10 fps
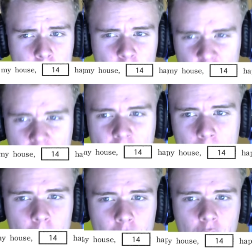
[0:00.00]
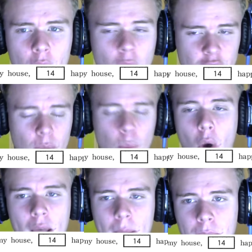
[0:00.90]
that happened. Oh, sorry,
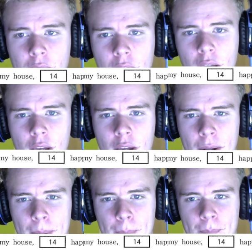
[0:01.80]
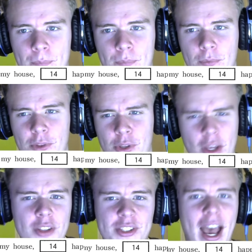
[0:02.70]
what happened? So the
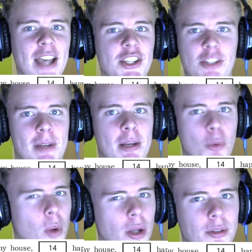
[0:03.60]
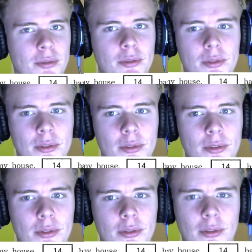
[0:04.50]
answer has to be number one.
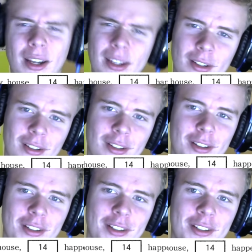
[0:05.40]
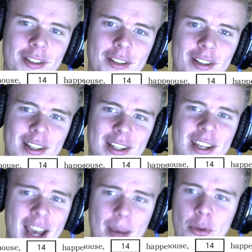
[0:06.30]
Right? It
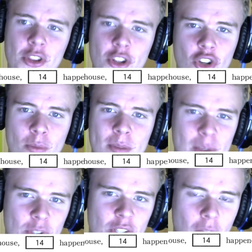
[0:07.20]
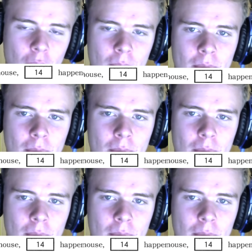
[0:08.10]
happened that nobody was at home.